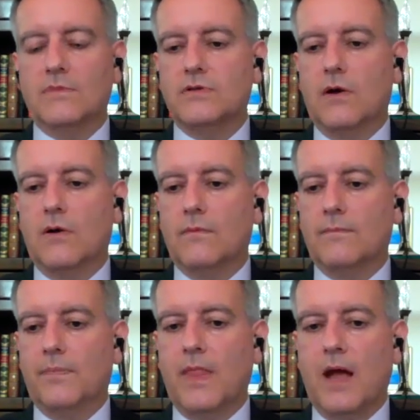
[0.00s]
So
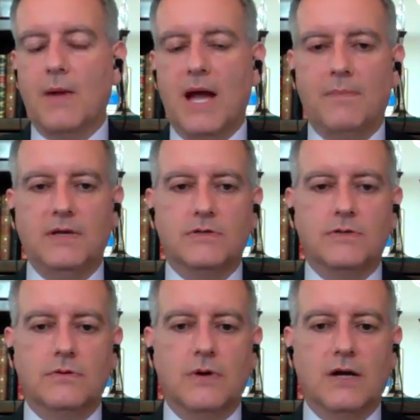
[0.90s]
I'm happy
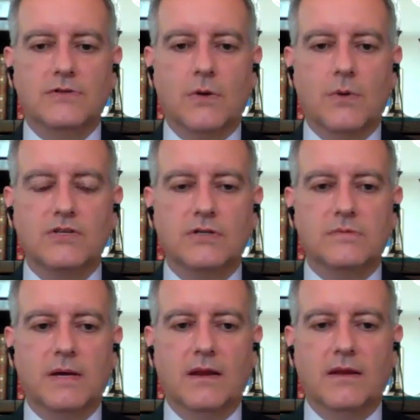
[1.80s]
to answer
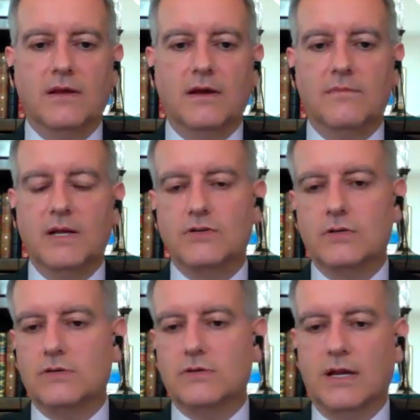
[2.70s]
questions about anything I've
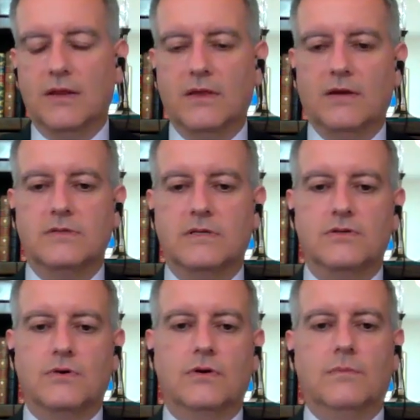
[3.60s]
mentioned or anything else
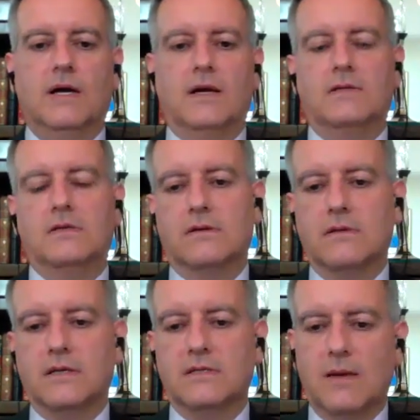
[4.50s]
that's on your mind
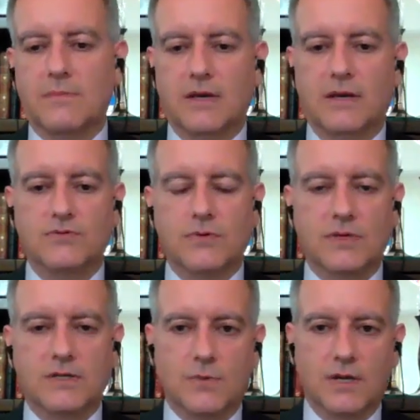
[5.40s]
that's happened in
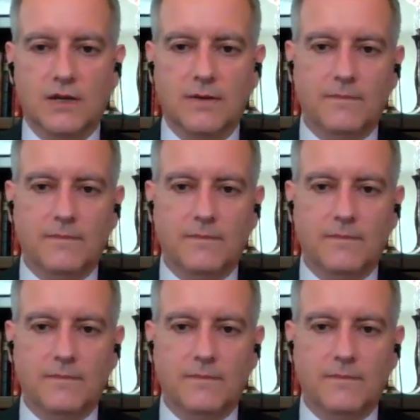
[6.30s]
Israel this week.